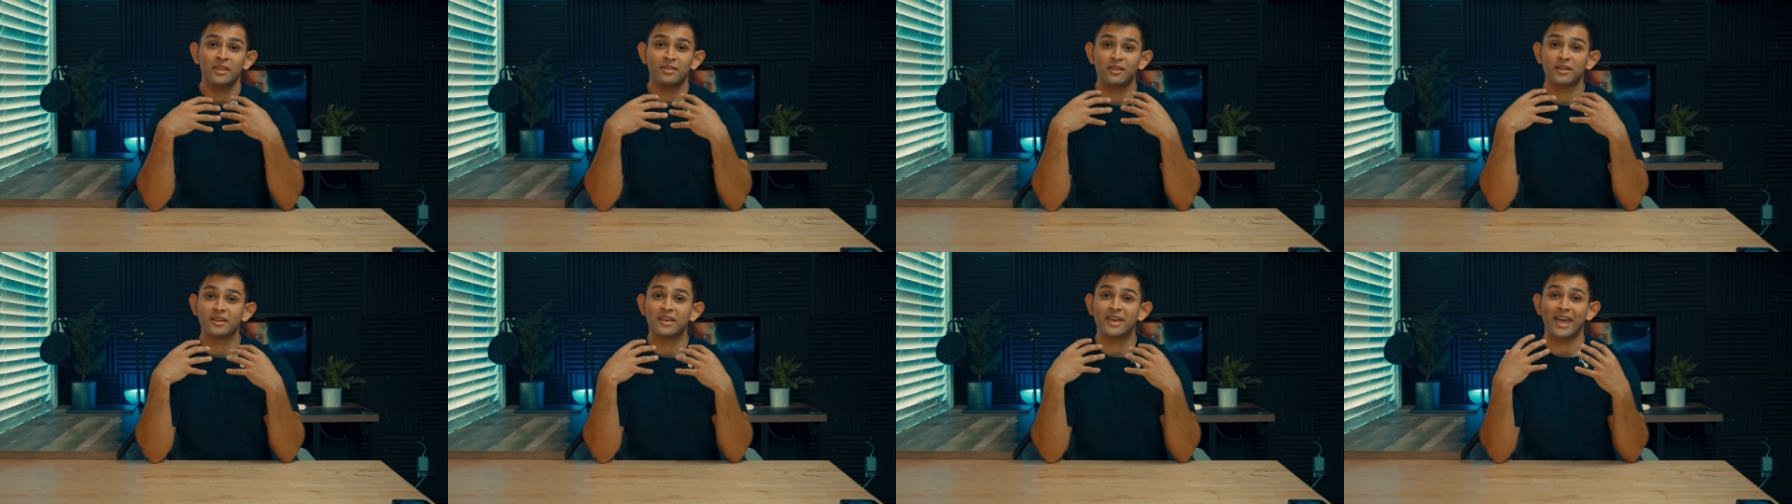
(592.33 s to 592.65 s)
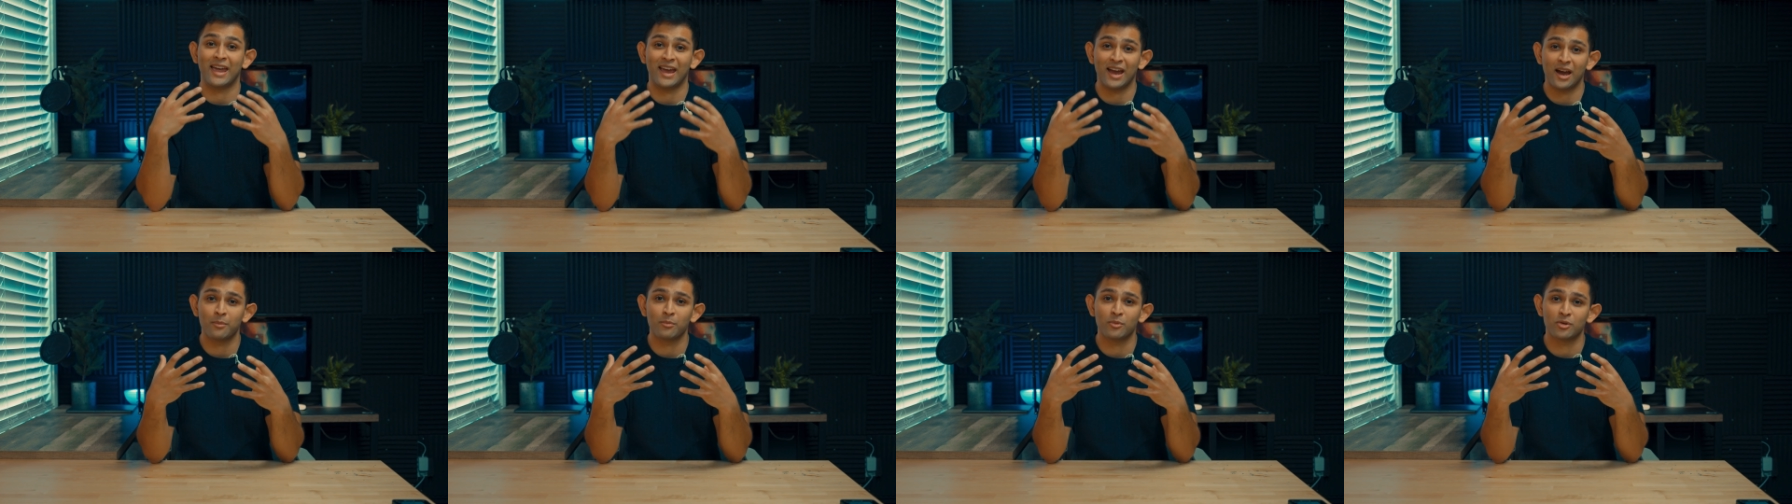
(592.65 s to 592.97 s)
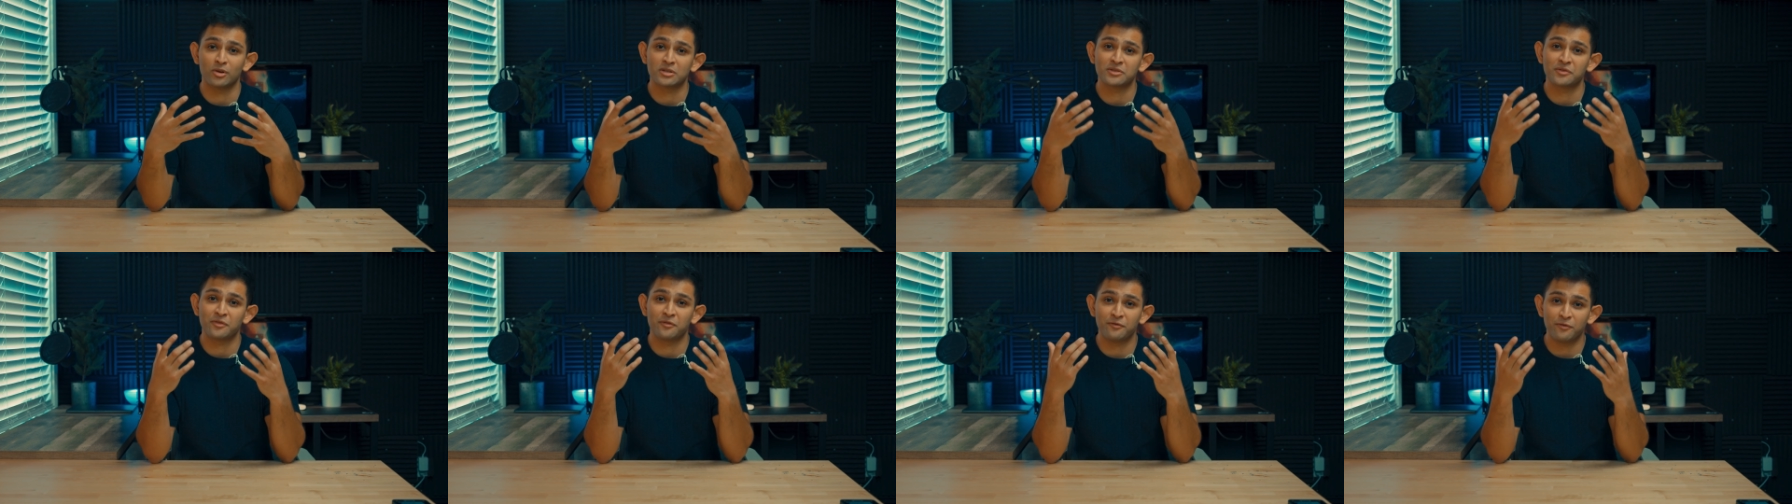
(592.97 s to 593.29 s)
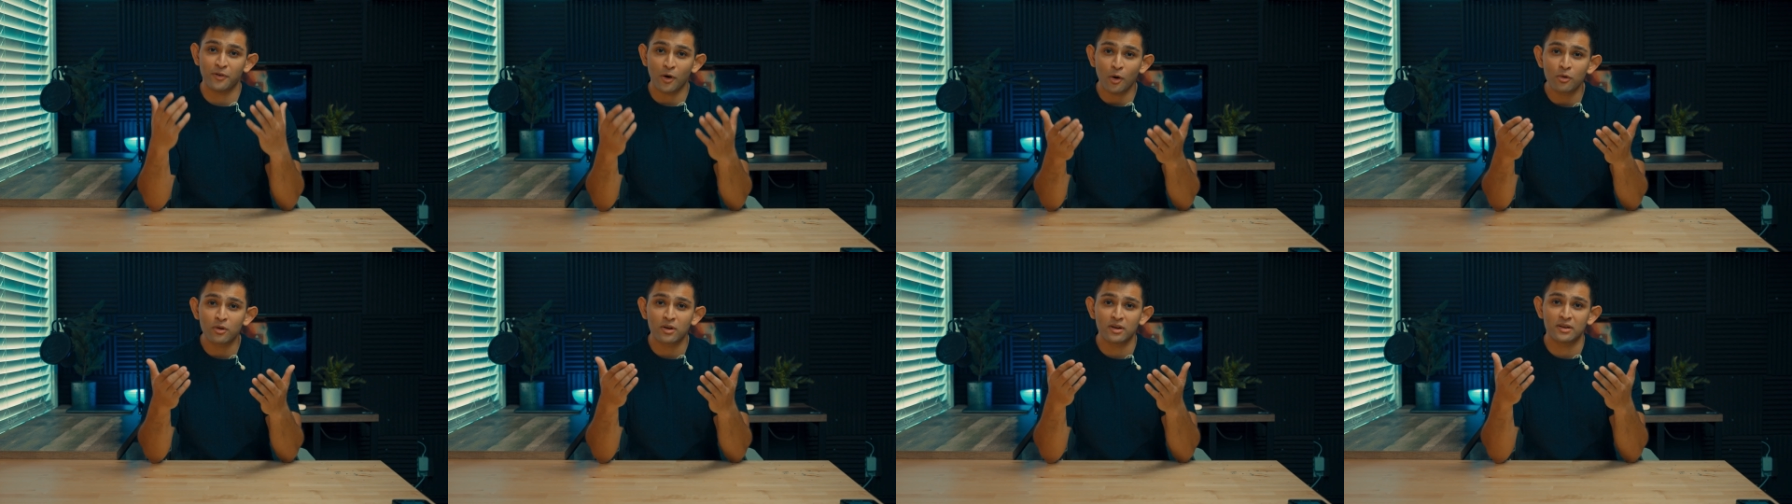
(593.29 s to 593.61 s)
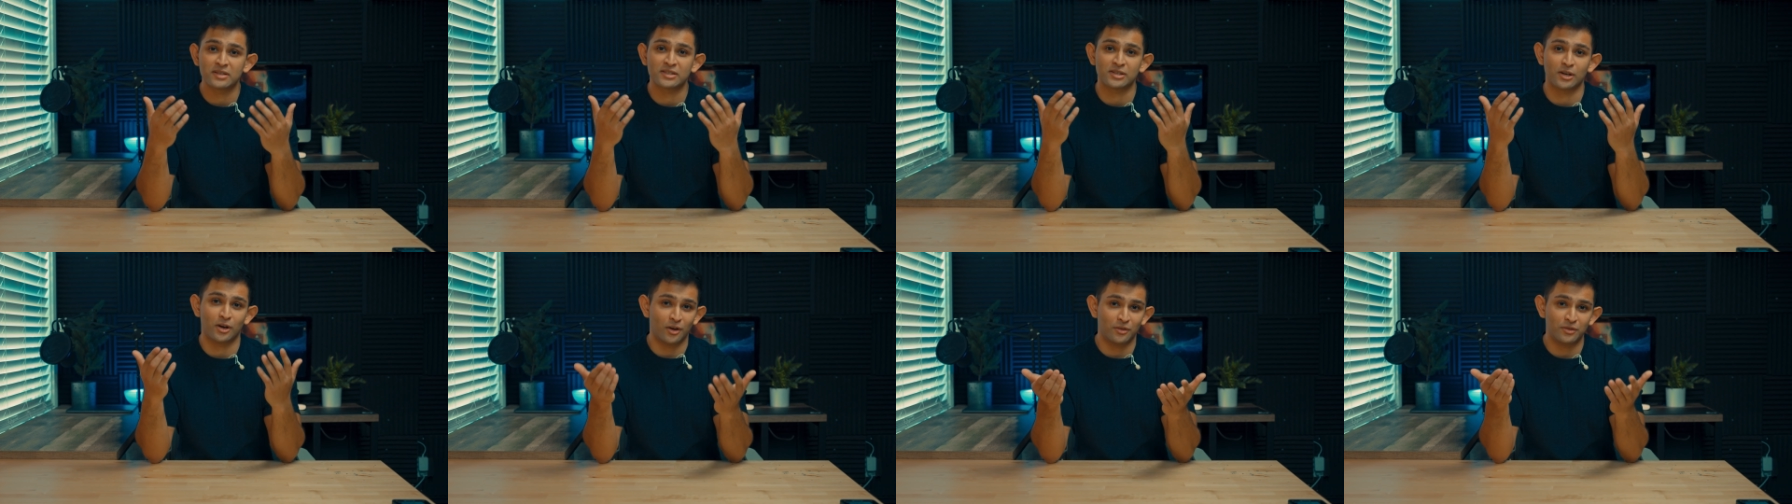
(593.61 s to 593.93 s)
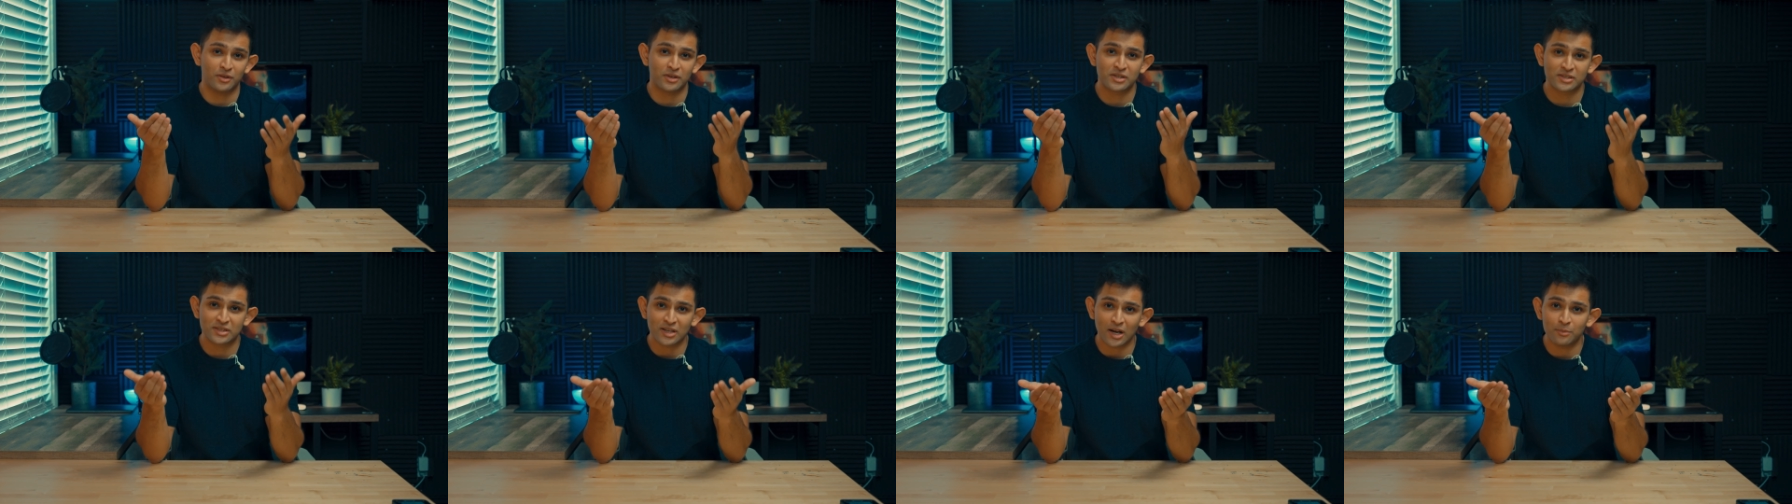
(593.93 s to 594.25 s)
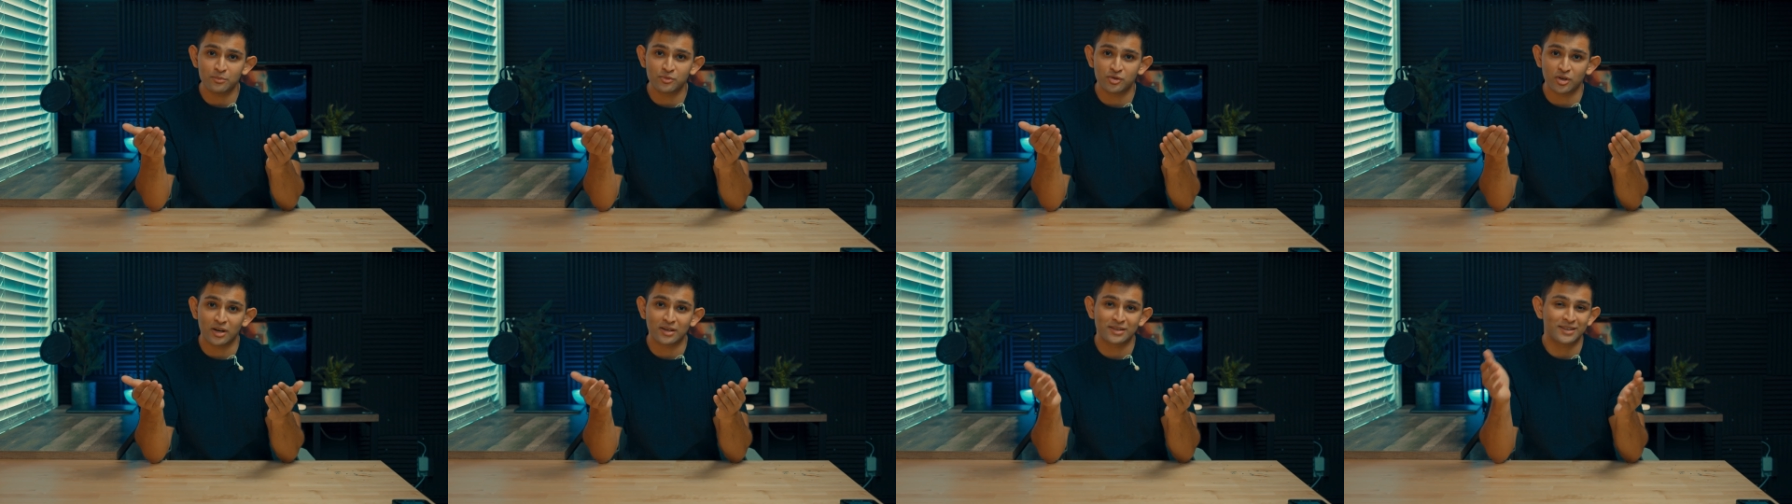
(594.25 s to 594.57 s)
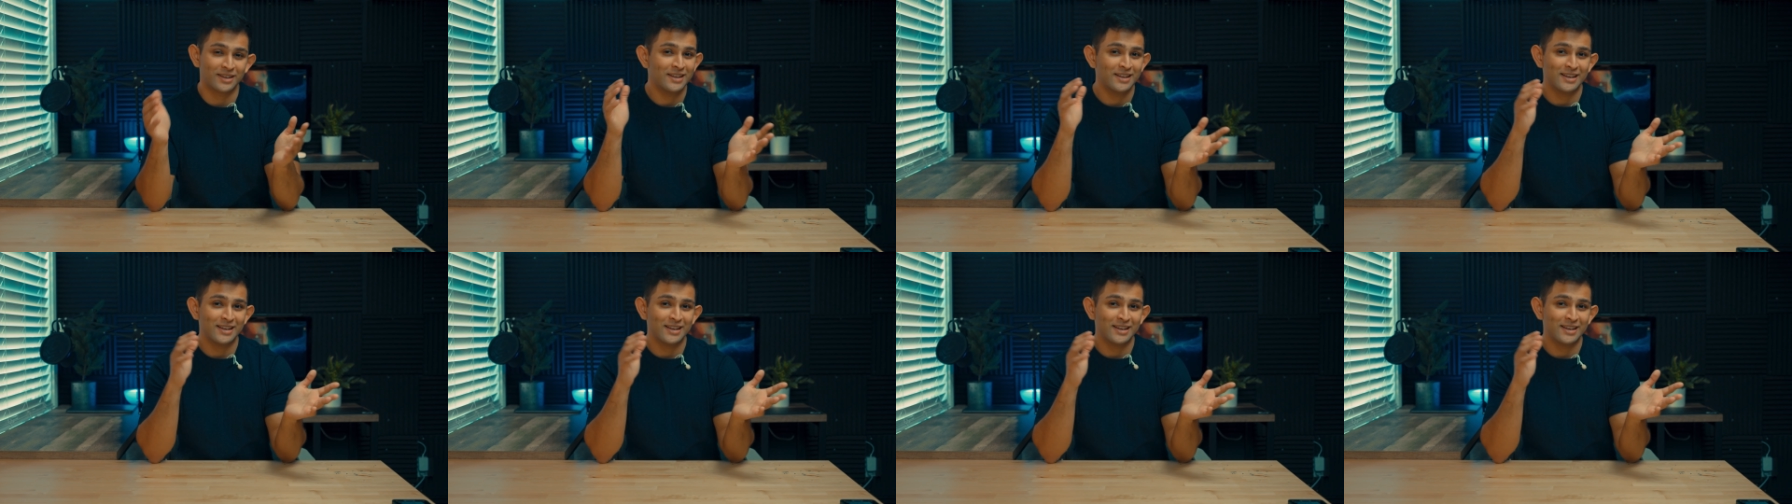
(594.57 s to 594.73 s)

the cameras focus on the subject,